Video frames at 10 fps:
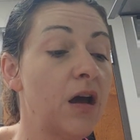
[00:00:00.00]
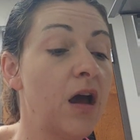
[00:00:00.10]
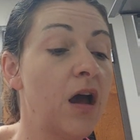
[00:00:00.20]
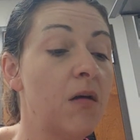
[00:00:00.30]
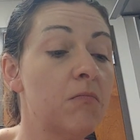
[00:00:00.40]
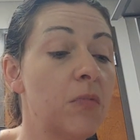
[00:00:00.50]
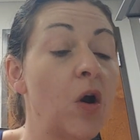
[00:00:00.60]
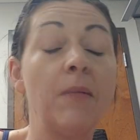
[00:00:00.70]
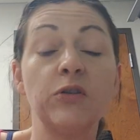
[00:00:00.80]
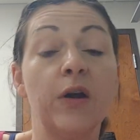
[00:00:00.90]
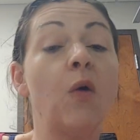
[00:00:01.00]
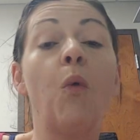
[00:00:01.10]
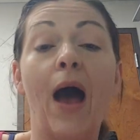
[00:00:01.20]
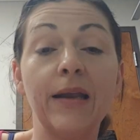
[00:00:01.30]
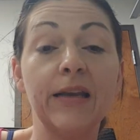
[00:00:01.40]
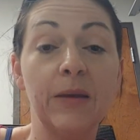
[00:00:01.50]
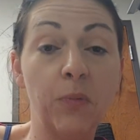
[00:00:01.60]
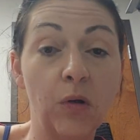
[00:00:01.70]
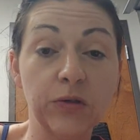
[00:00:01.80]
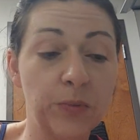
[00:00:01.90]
widening pulse